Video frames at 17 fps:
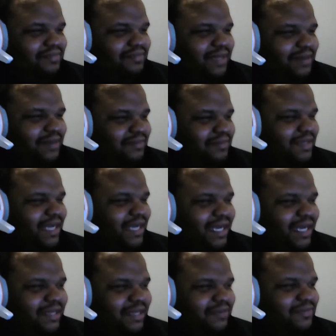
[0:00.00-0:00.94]
I'm
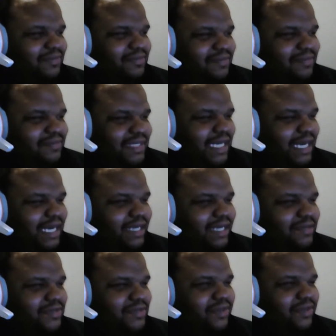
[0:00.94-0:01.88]
kind of
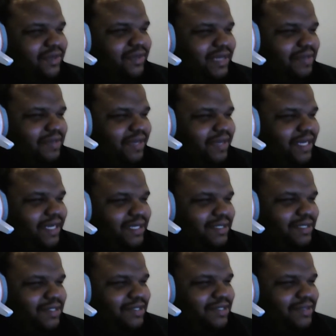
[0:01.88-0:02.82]
sort of not paying
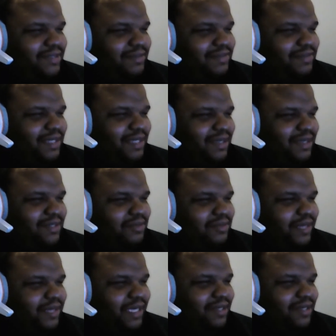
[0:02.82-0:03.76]
attention, but also
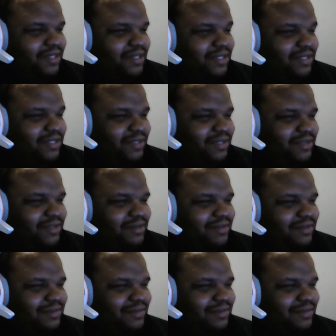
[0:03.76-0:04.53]
paying attention.